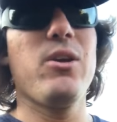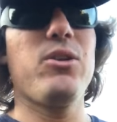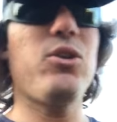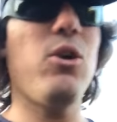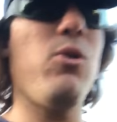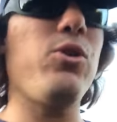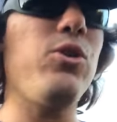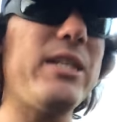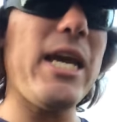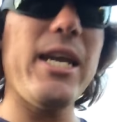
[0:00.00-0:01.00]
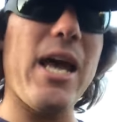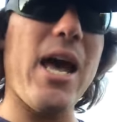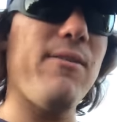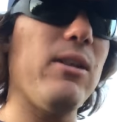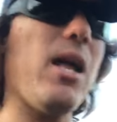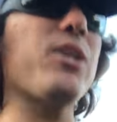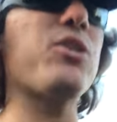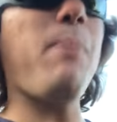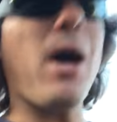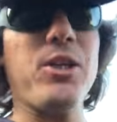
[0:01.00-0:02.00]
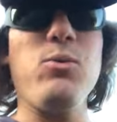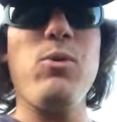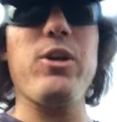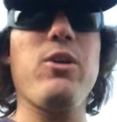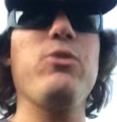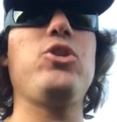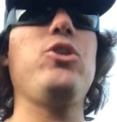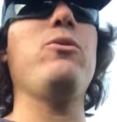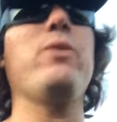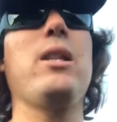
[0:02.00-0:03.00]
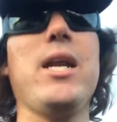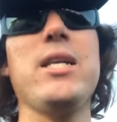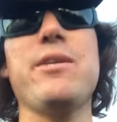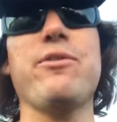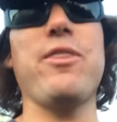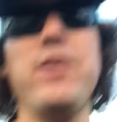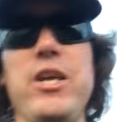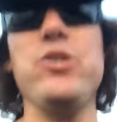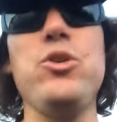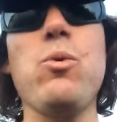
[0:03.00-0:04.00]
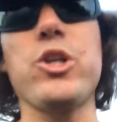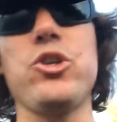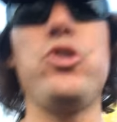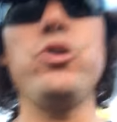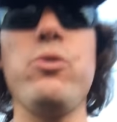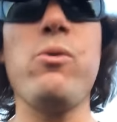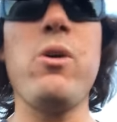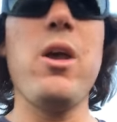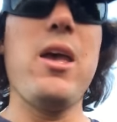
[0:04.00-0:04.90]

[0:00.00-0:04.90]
So you tend to have a lot of spots you want to go to and a lot of different things you want to do.